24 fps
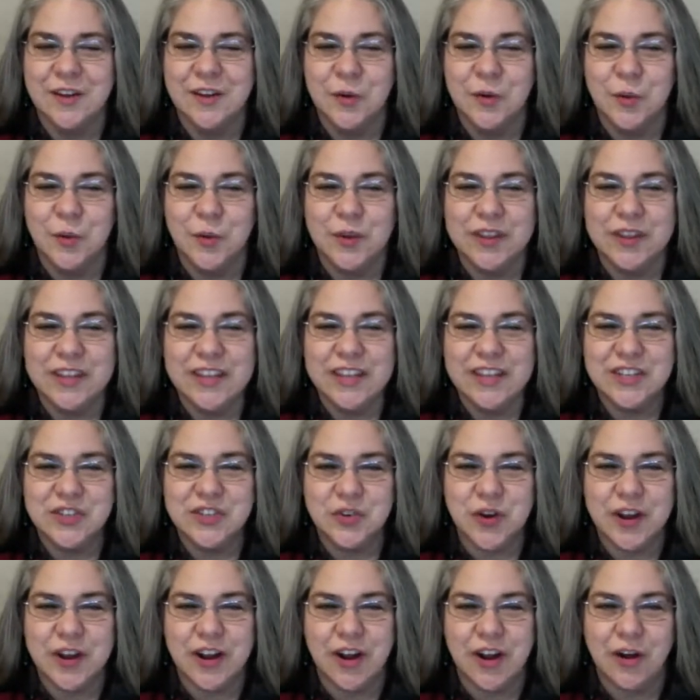really
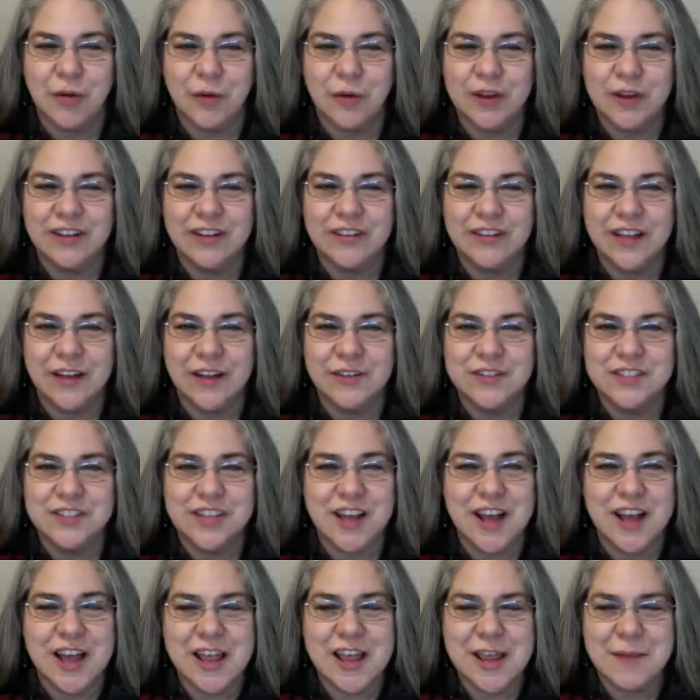enjoy our read aloud
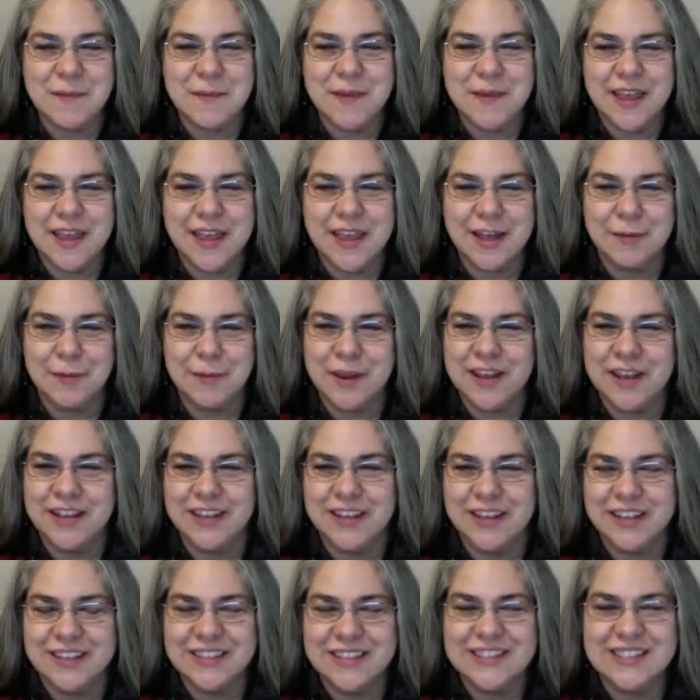time and my
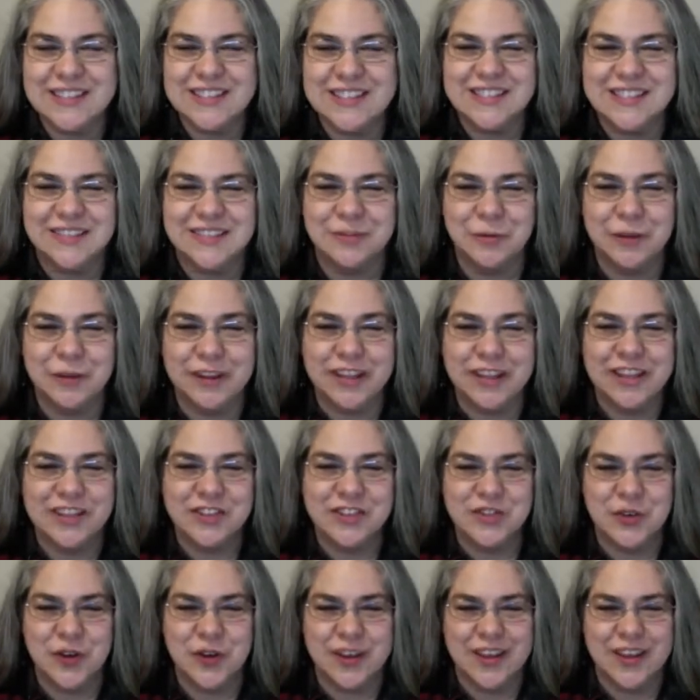kids really
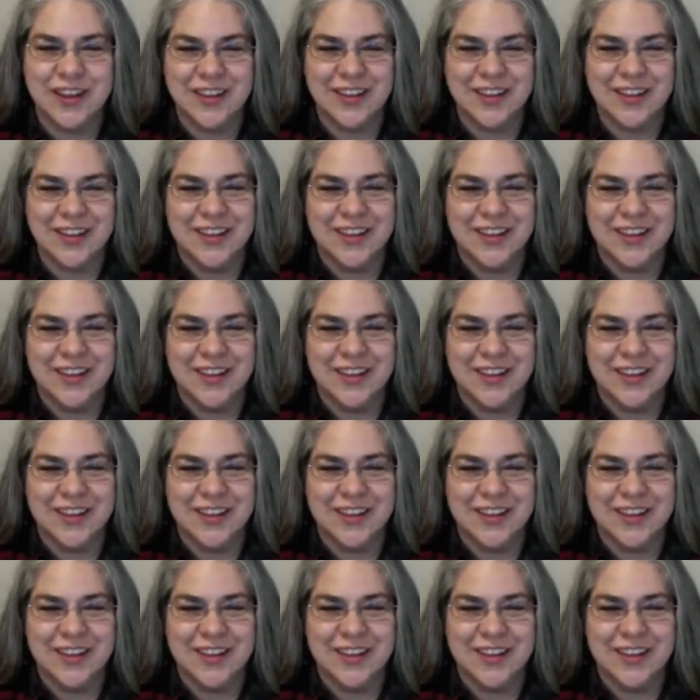enjoy it.